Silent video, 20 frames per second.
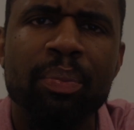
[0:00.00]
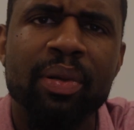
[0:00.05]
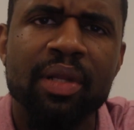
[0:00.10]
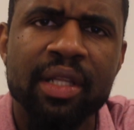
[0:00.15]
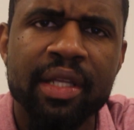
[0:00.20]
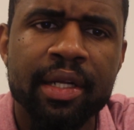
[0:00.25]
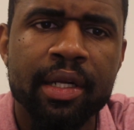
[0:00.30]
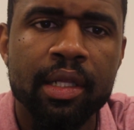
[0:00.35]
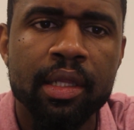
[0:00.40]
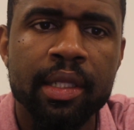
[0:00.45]
the
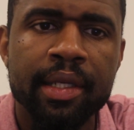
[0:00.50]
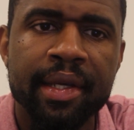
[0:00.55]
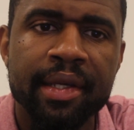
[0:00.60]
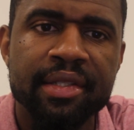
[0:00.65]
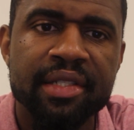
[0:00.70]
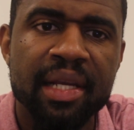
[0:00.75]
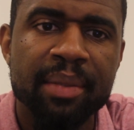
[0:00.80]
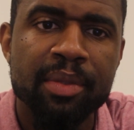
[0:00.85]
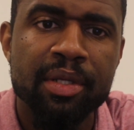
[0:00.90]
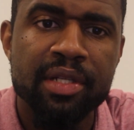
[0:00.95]
politically
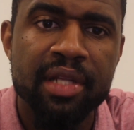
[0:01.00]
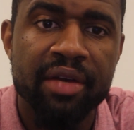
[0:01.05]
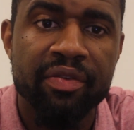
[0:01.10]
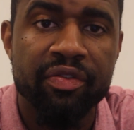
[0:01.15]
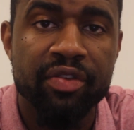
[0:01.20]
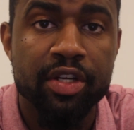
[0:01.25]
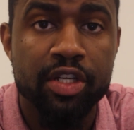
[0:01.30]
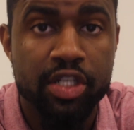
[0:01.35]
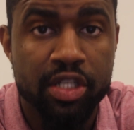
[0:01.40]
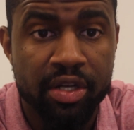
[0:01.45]
accepted
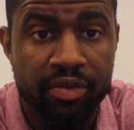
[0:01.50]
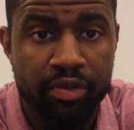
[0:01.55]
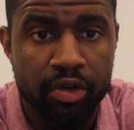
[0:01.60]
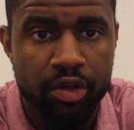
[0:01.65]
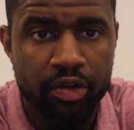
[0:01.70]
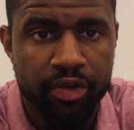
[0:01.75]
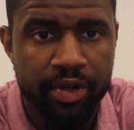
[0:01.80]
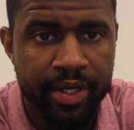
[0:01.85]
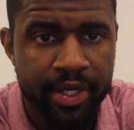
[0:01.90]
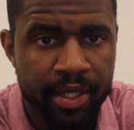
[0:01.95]
definition of a
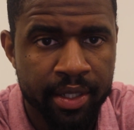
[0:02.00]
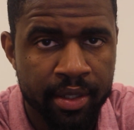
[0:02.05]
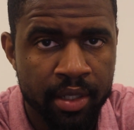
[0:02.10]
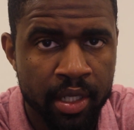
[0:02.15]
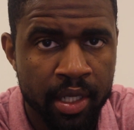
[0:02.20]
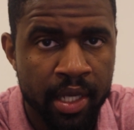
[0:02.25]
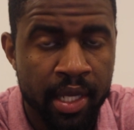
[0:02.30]
critic